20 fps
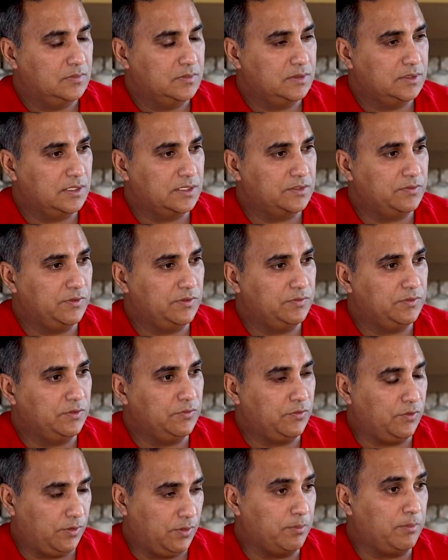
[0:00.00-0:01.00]
$650
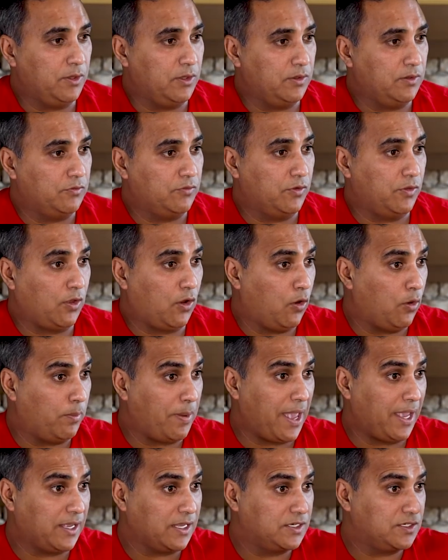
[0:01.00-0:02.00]
for the build for the whole
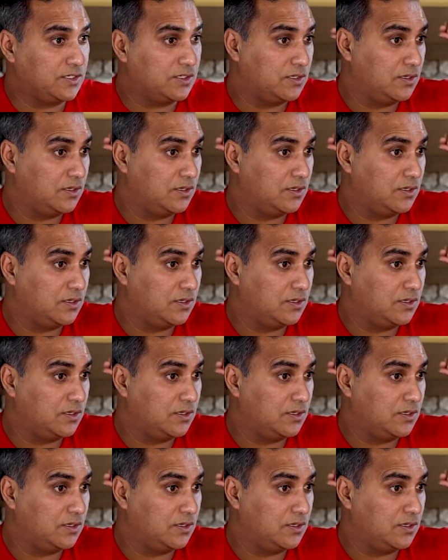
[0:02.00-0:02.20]
package.